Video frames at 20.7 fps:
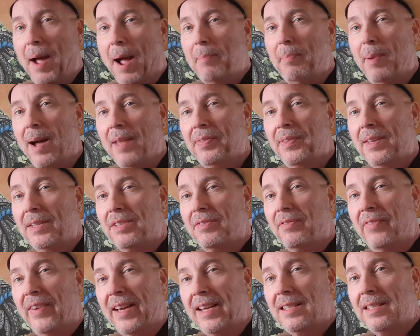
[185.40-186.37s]
I, I, bought
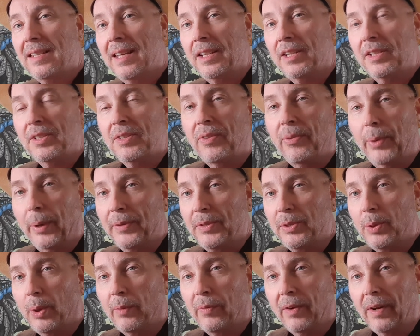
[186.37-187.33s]
this vest at a
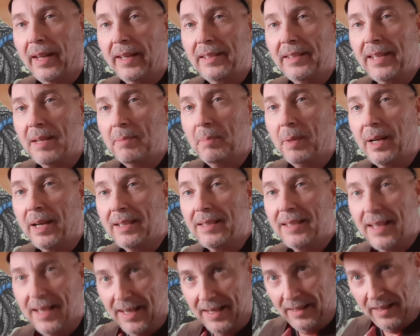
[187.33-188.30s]
thrift store for like ten
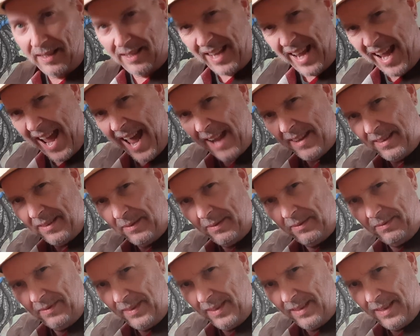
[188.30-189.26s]
bucks. This hat,
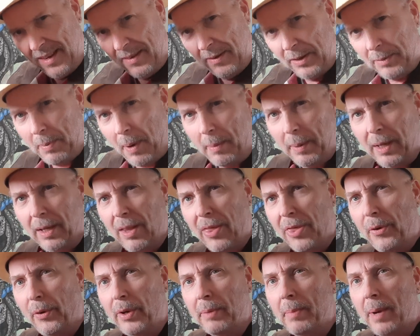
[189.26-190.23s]
you know, was probably a
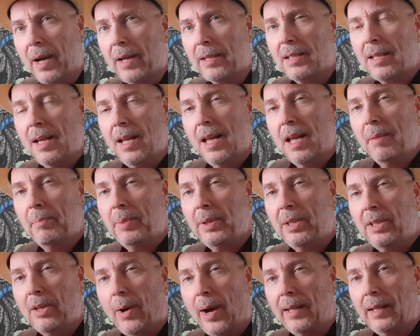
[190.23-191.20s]
good thirty bucks.
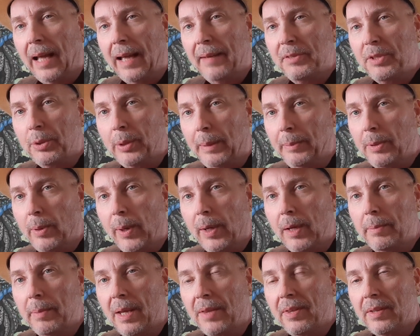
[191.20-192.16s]
But you know, I live streamed
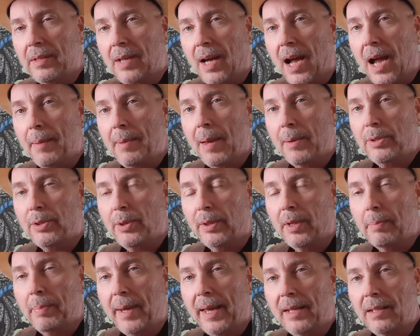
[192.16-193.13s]
quite a bit at the time. That was
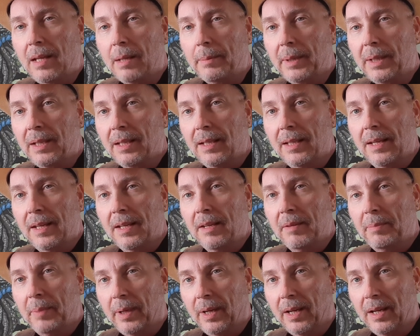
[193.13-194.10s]
during the pandemic.
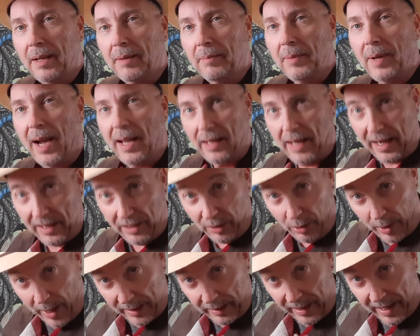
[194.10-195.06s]
But um, I, I,
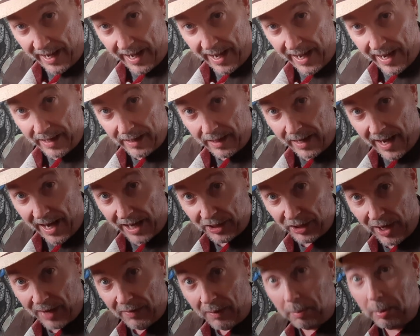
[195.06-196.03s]
do like the hat, and I
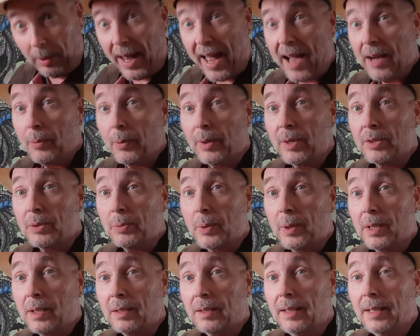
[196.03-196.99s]
actually have a black one as
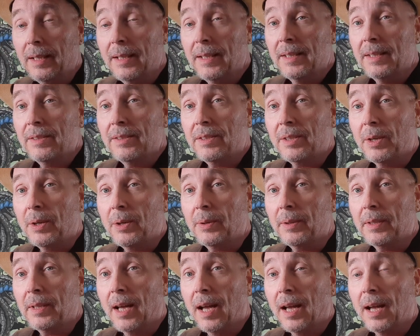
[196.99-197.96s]
well.
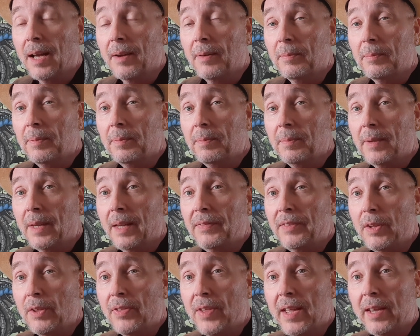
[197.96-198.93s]
So um,
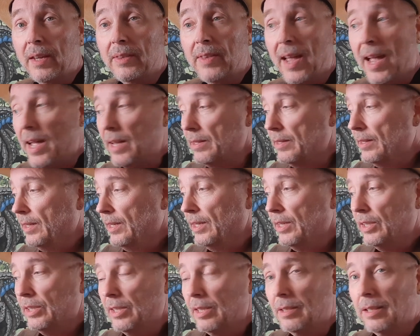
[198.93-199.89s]
if you think that
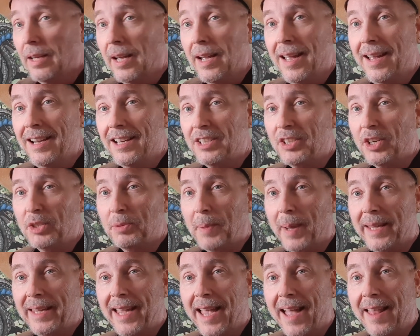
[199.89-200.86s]
you'd like, so goes
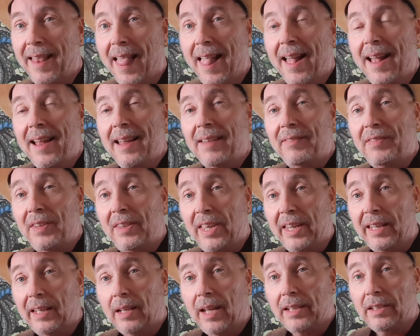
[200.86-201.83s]
my cat. If you
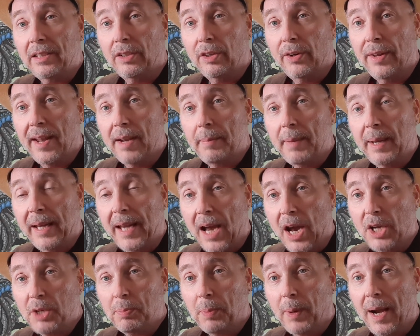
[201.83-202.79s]
think you'd like to learn how to make
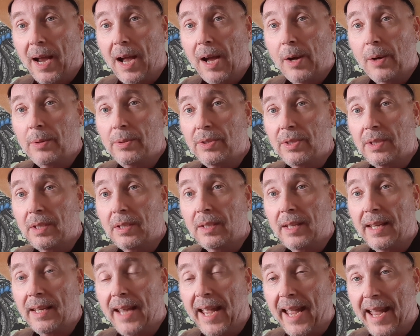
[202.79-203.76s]
hash browns
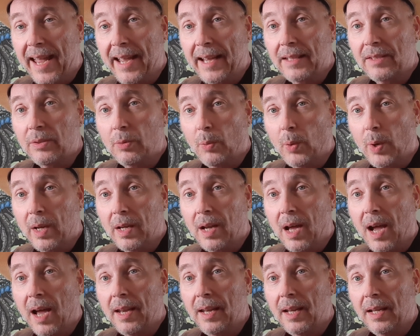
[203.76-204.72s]
and, and eggs and
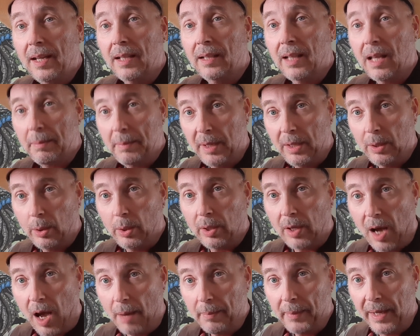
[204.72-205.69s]
whatnot, let me know in the
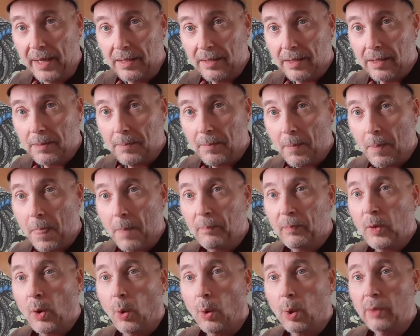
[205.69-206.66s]
comments.
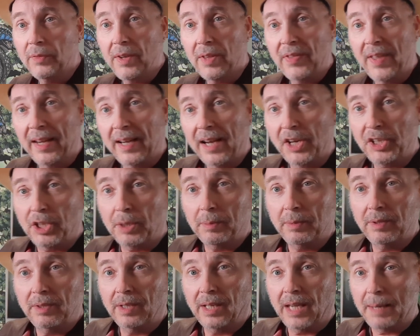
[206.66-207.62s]
Or if you think I
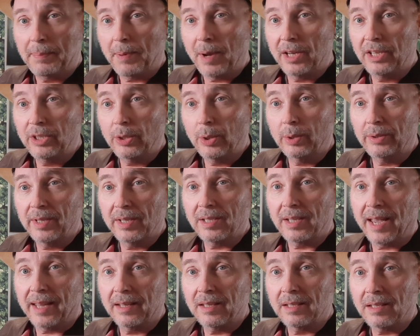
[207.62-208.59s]
should keep on doing
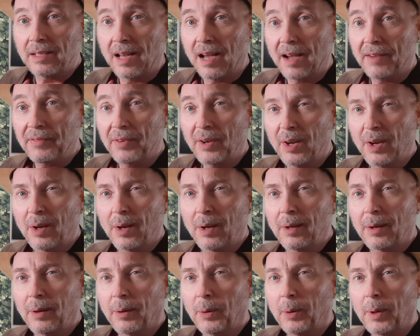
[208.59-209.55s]
this kind of stuff,
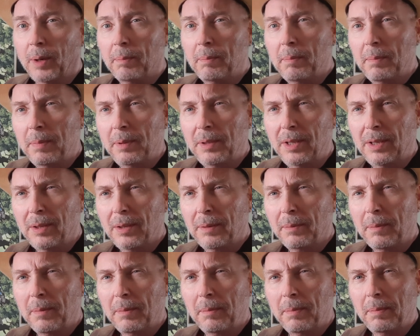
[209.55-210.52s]
or, you
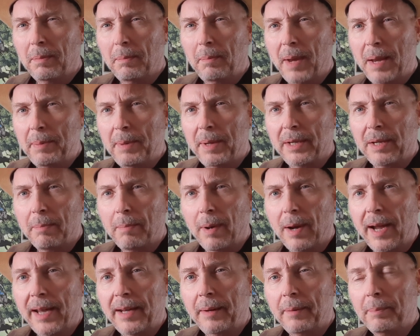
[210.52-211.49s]
know, maybe
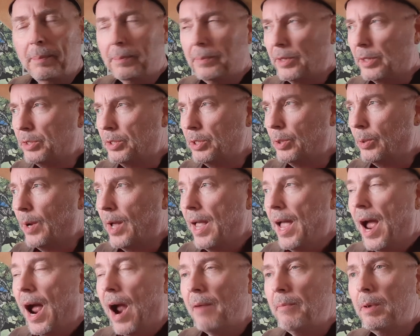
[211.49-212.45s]
combine them, the two.
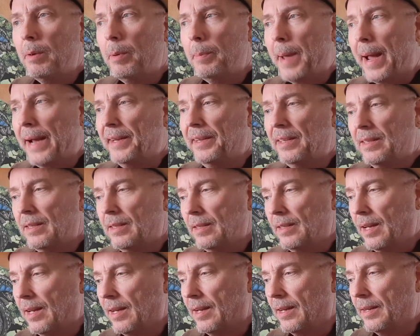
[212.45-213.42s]
I remember back in,
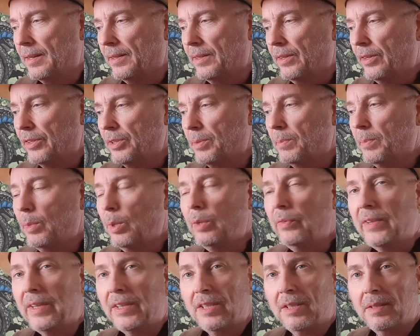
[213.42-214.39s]
uh, there's some
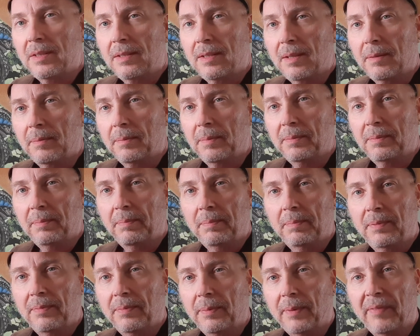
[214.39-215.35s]
movies some
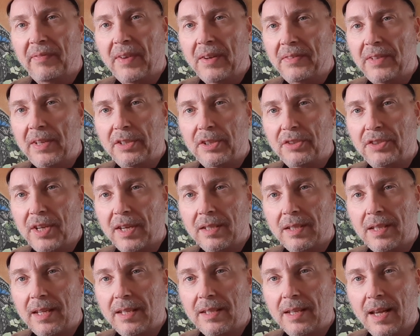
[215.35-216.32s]
from the 50s or
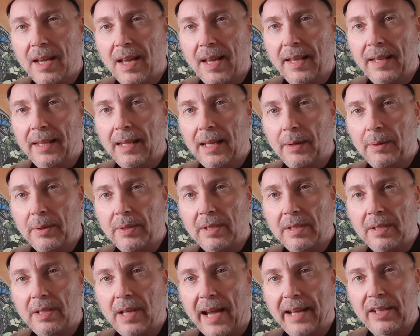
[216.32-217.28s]
60s. It
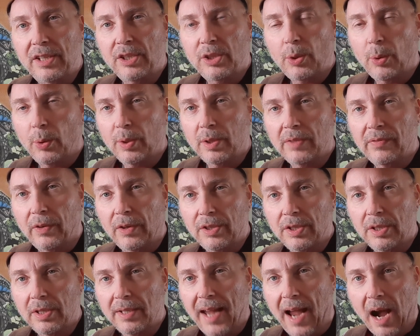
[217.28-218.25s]
was dinosaurs
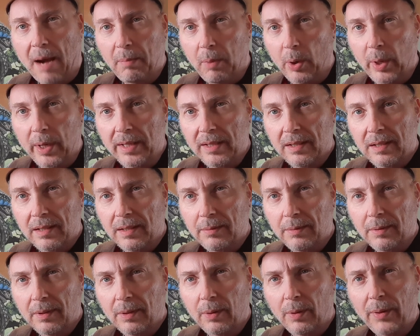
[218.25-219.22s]
versus
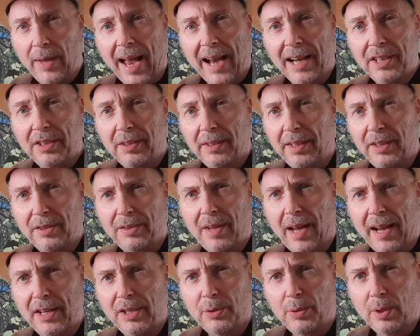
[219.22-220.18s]
cowboys. Well, actually, it was
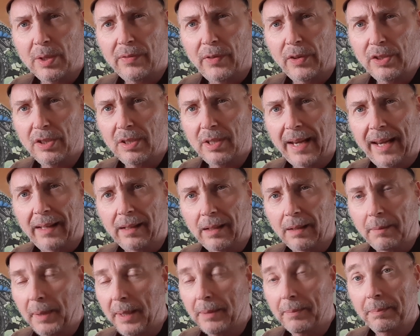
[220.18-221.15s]
dinosaurs versus,
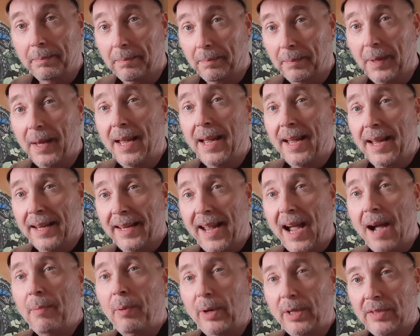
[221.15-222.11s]
I mean,
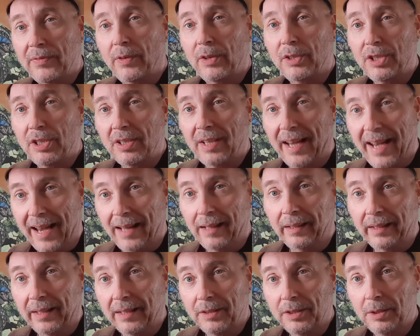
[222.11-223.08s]
cowboys versus
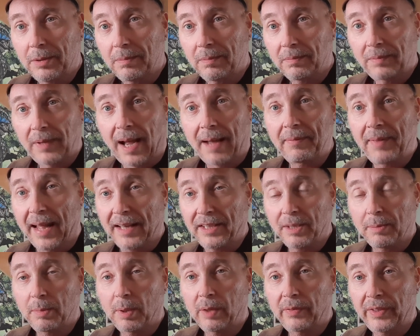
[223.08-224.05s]
aliens. I,
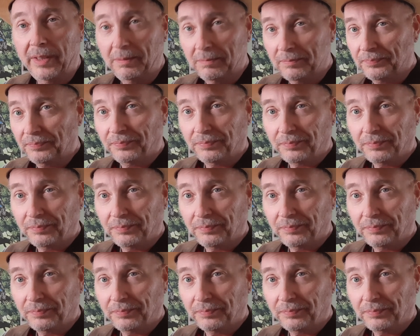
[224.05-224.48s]
that's a movie.